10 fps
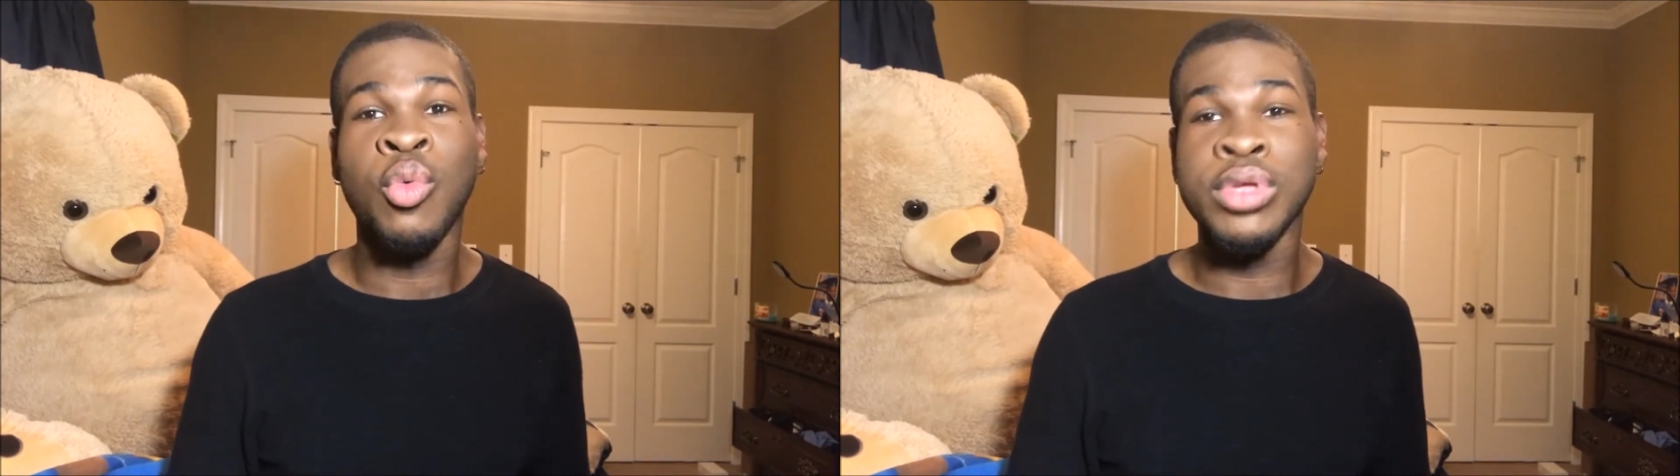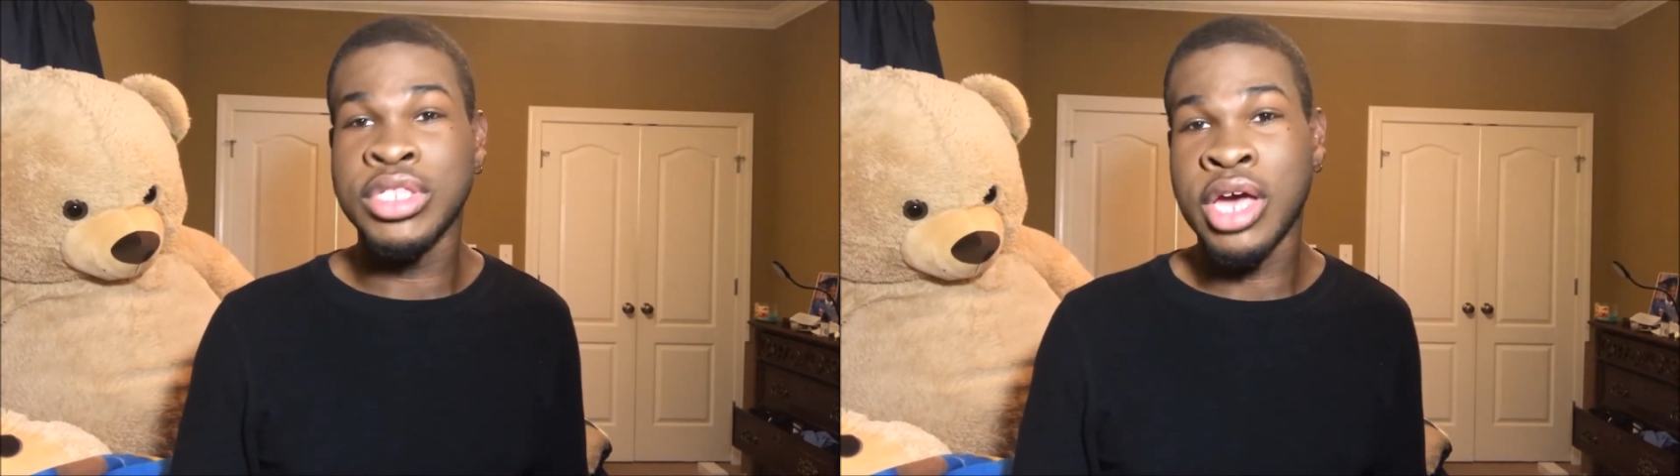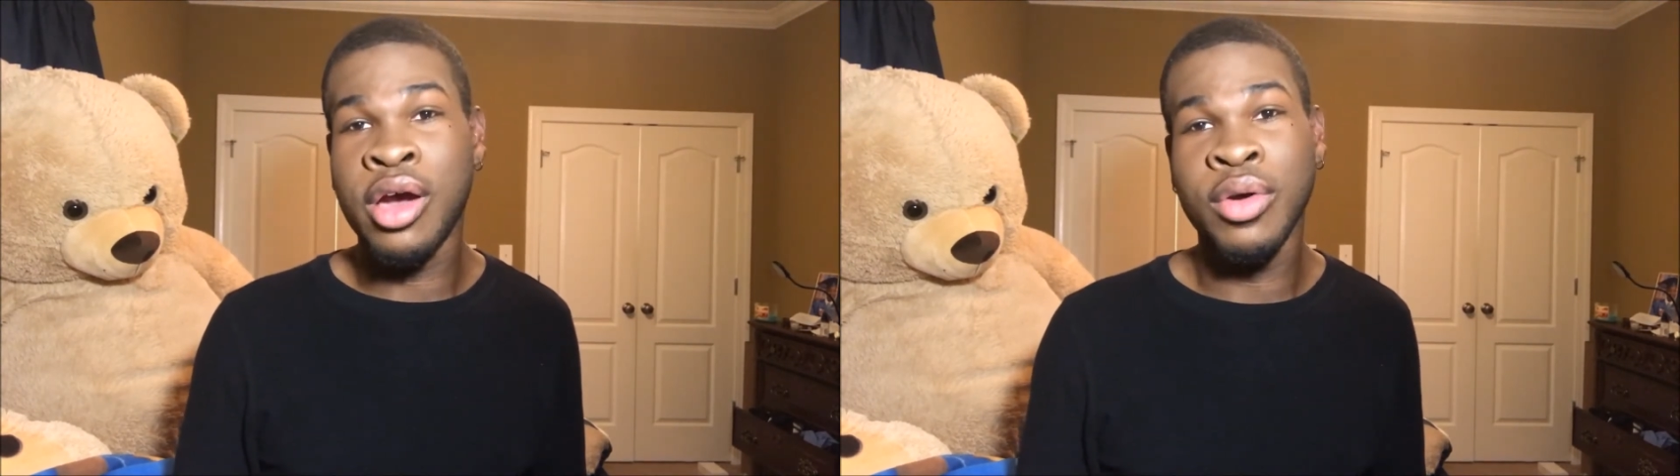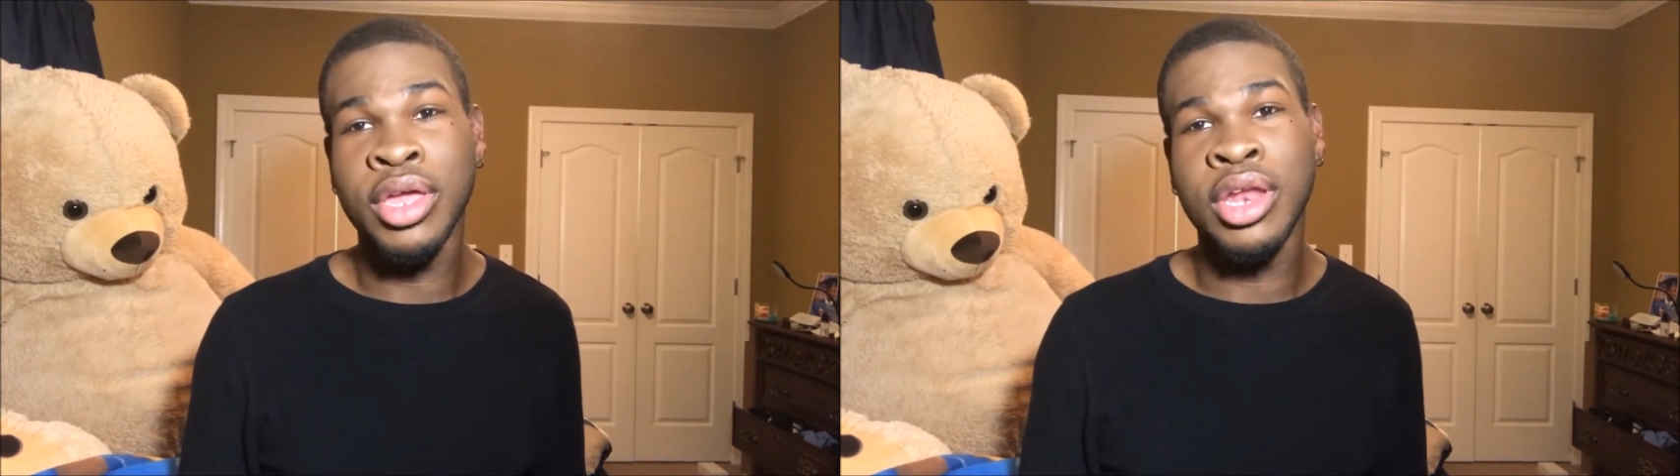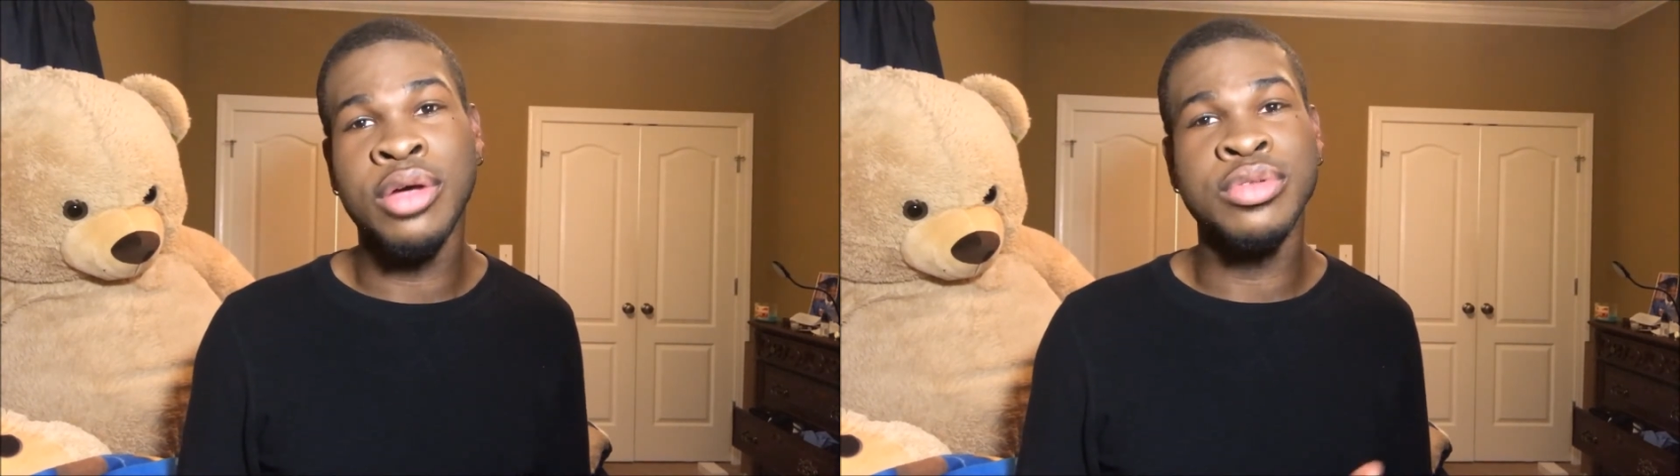We
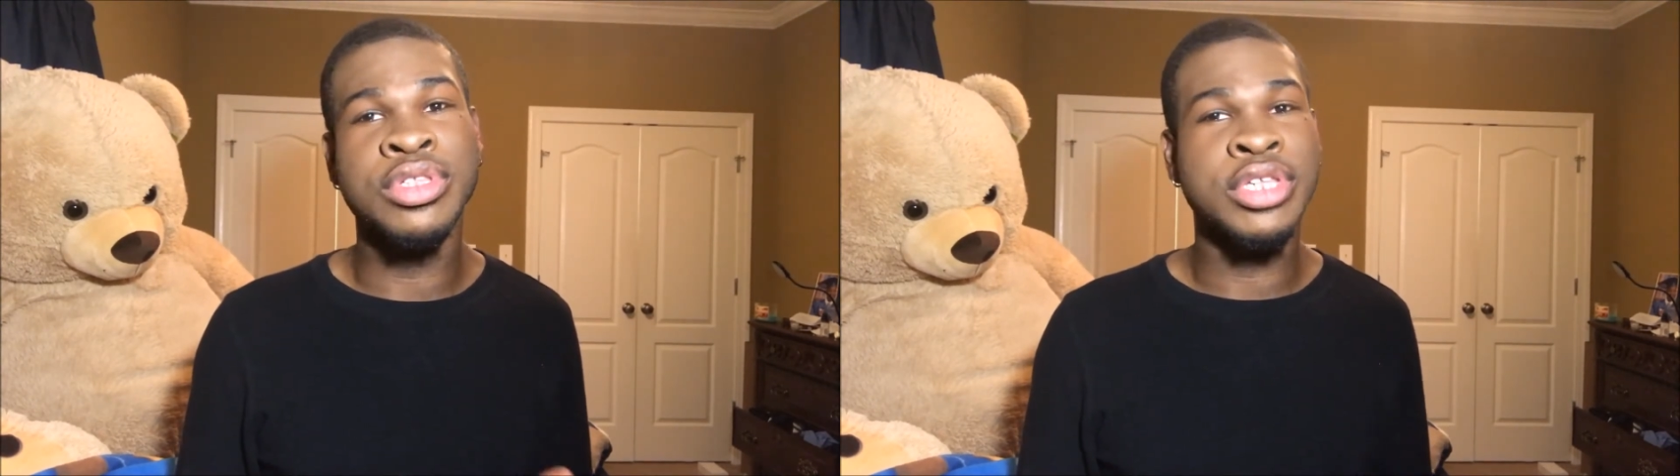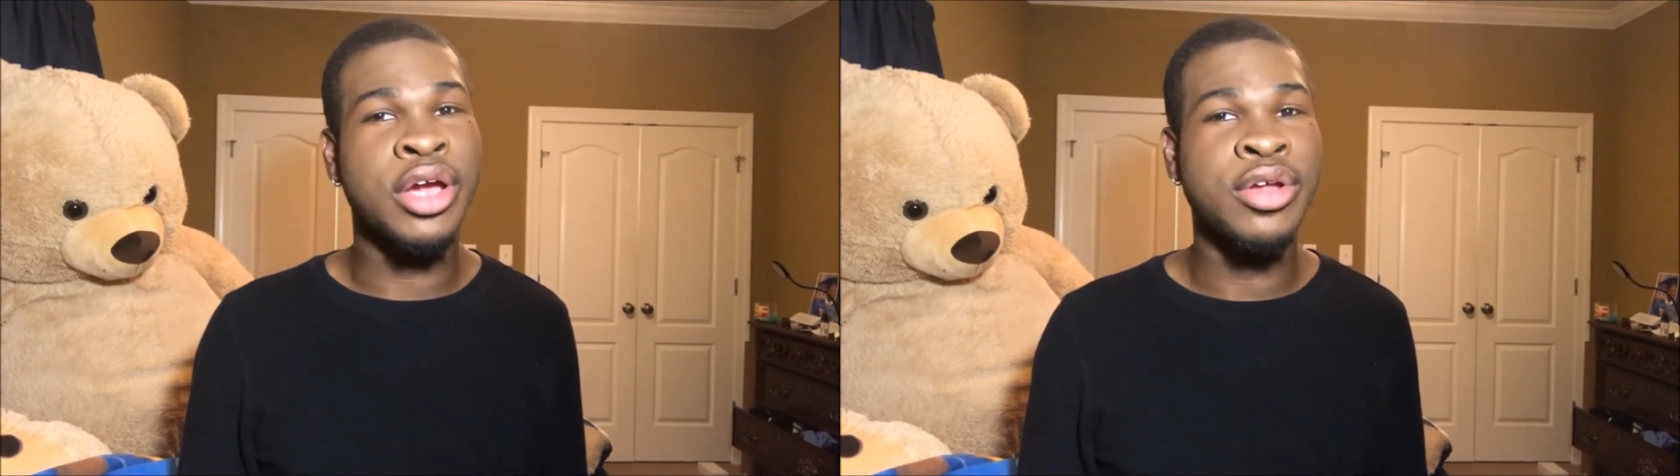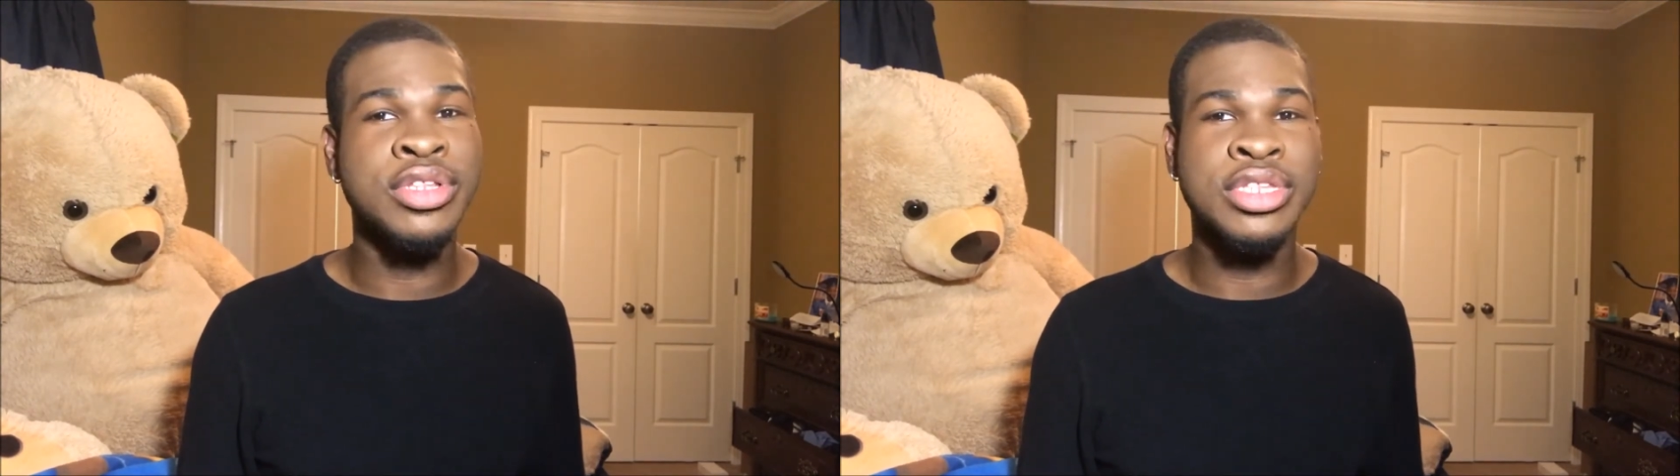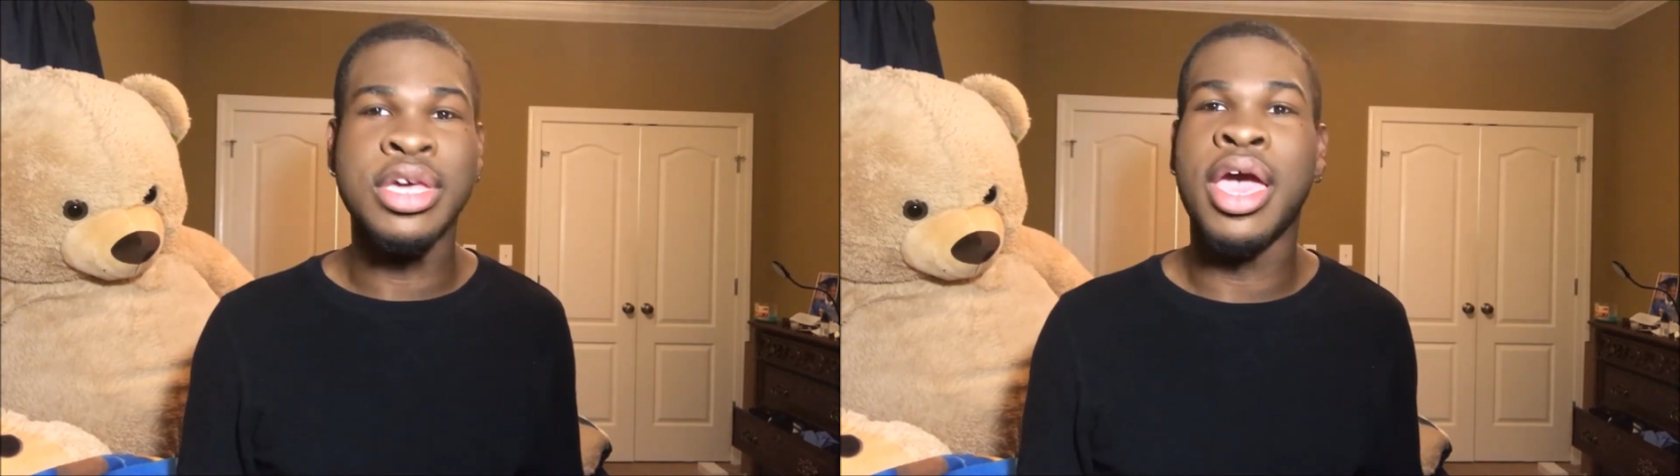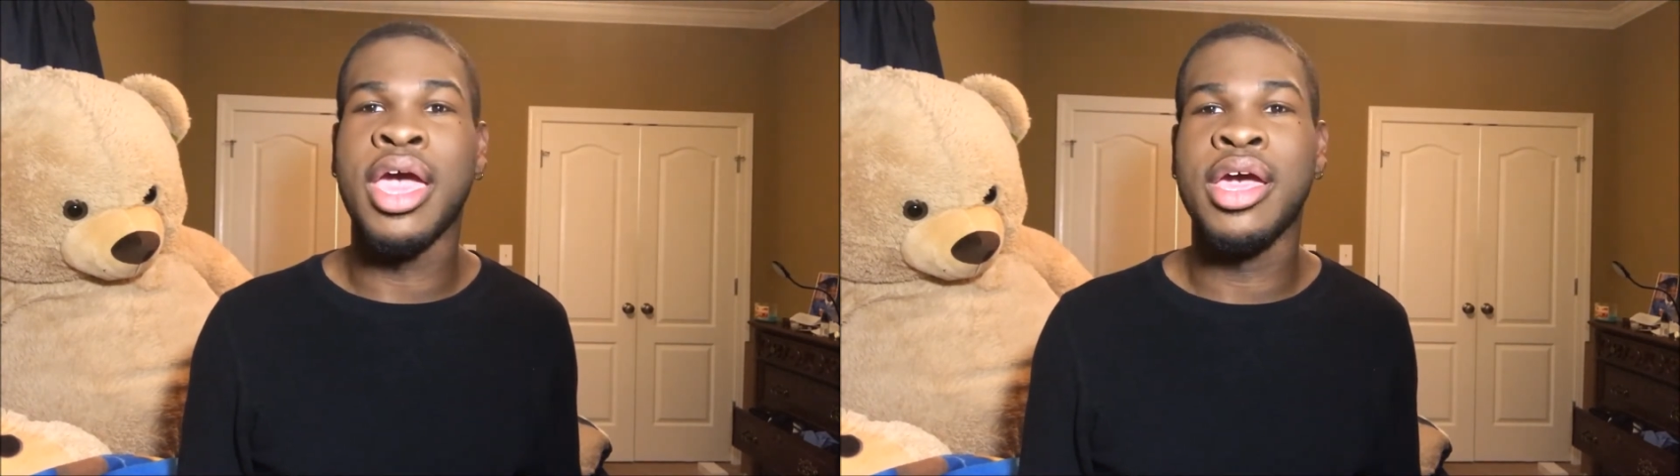talking on certain
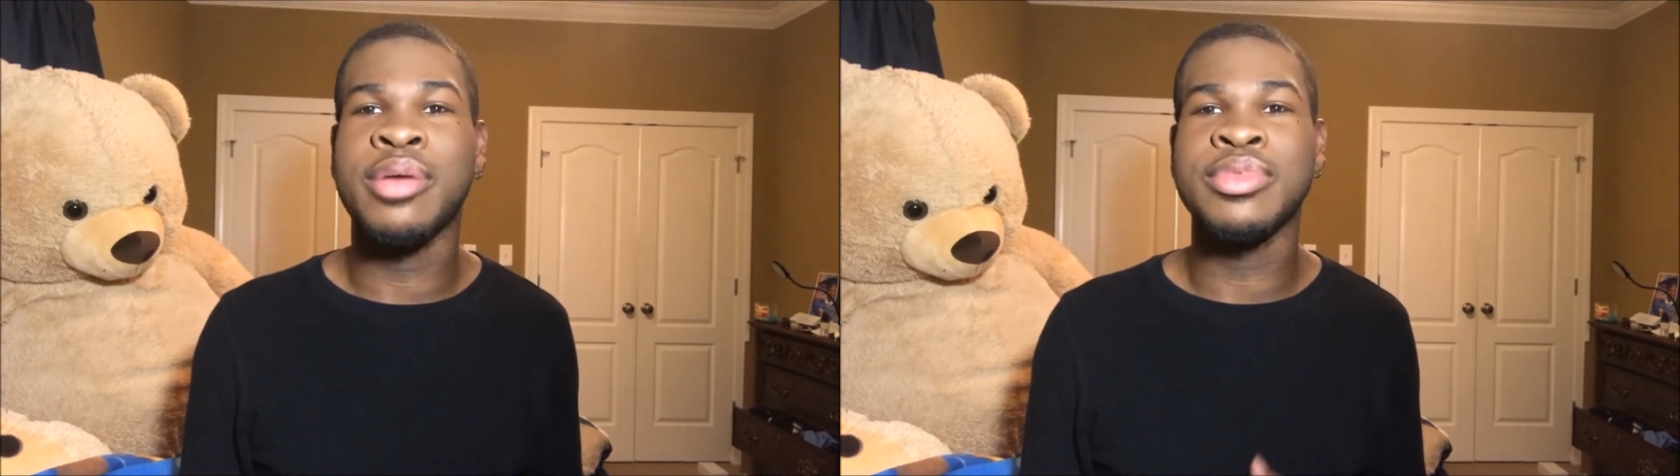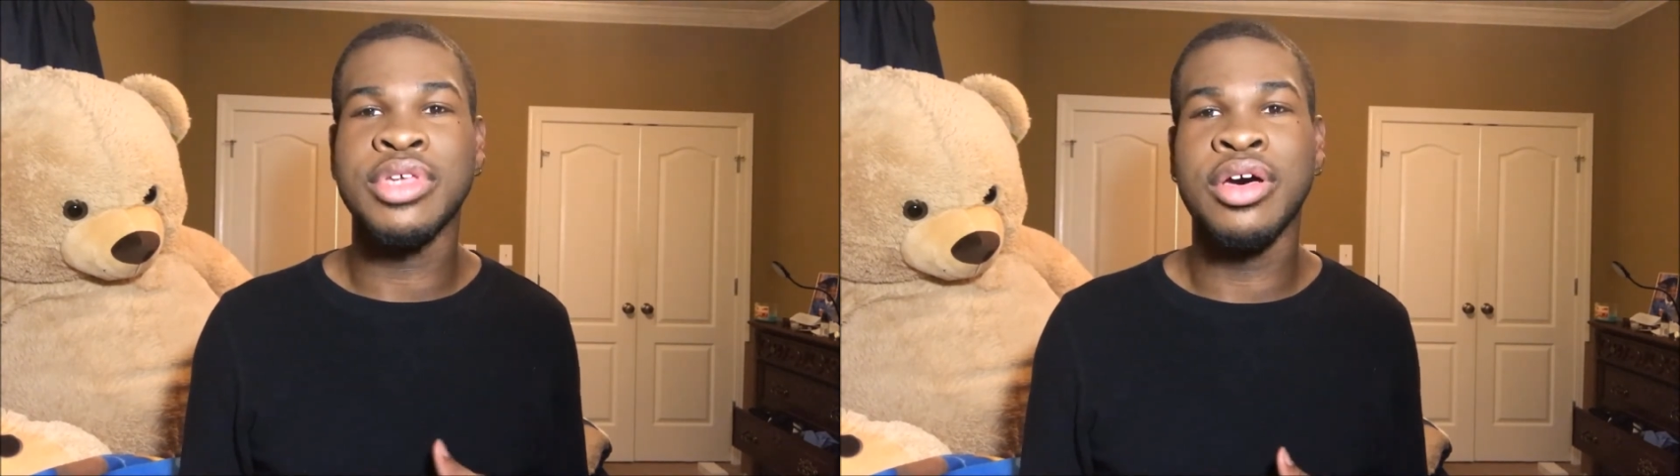times